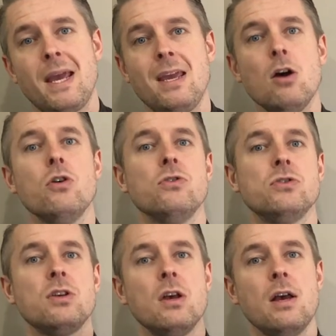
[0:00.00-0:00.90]

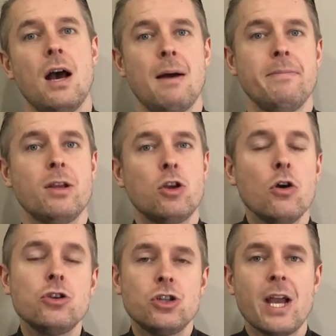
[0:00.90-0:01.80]
POs,
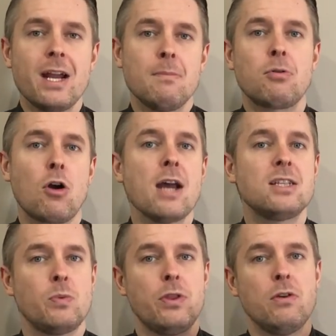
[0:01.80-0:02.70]
negotiating
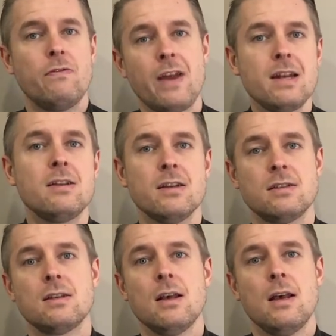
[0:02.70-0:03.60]
prices with your
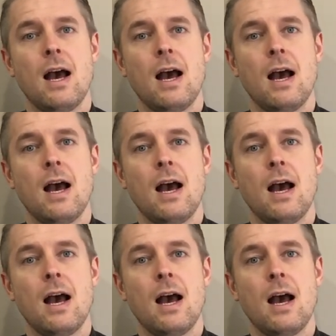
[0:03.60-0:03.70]
vendors,